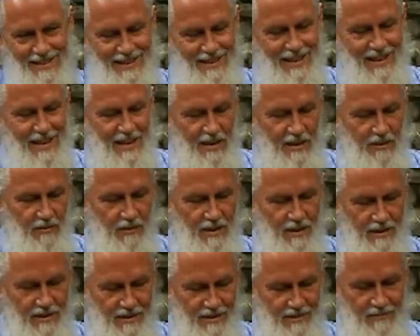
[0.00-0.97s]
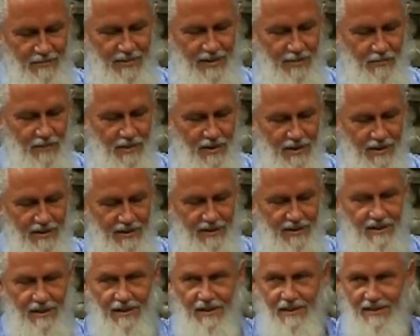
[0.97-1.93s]
and we wanted to
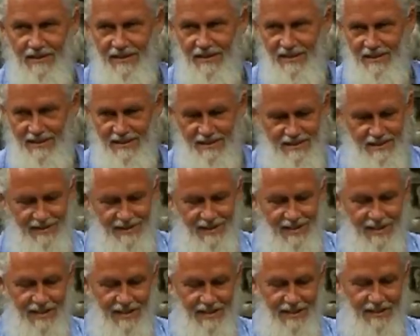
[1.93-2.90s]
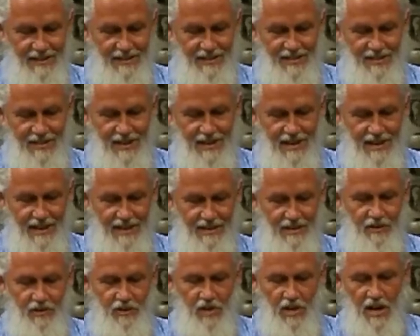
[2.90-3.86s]
call it An
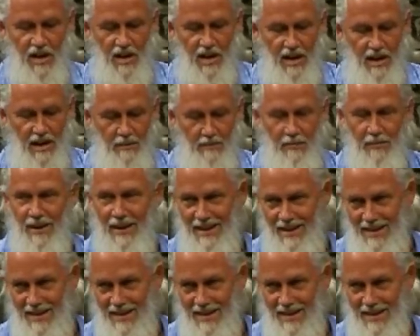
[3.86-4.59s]
Inside Job.